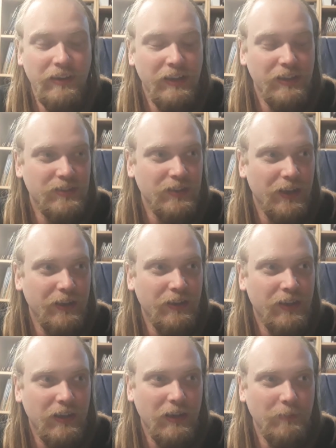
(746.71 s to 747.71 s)
He's
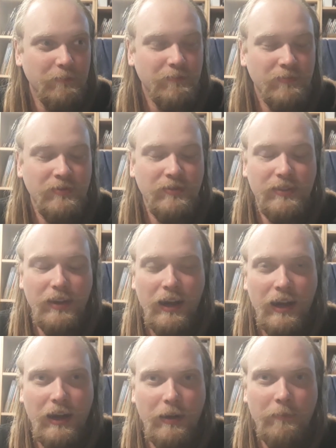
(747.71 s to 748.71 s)
like
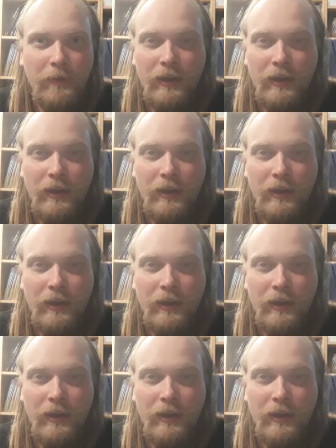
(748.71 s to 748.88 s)
uh,